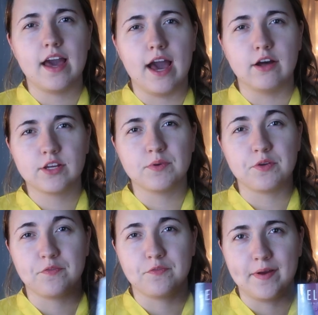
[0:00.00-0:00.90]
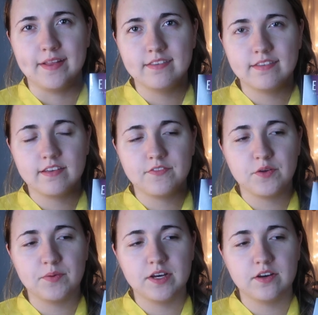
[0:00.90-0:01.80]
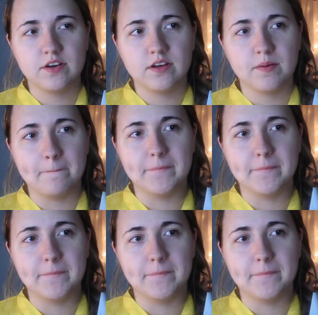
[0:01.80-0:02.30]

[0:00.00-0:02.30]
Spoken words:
out there with her friends, if you will,